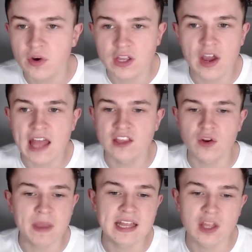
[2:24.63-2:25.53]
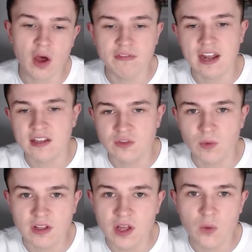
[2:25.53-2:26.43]
you know, it ended up meaning nothing as
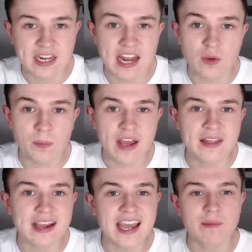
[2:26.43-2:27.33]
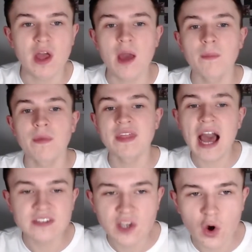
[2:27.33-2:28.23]
well. We didn't end up playing that game. But the
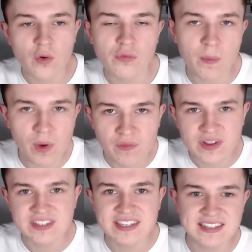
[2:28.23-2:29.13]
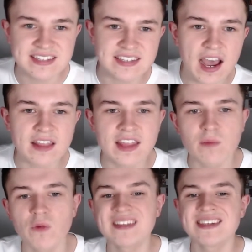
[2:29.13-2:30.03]
article from Bradford City's side then
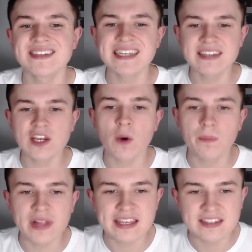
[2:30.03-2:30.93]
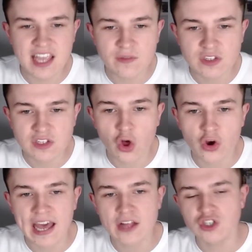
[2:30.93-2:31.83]
reads, "City complete Stevens loan
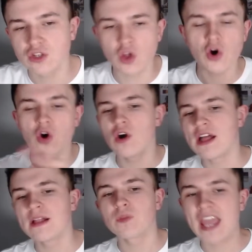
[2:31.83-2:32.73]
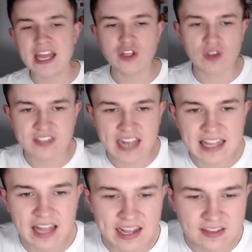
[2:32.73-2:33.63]
catcher." No interesting
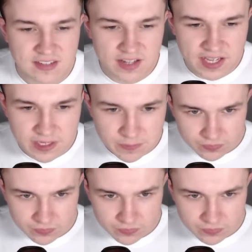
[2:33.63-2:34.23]
headlines today.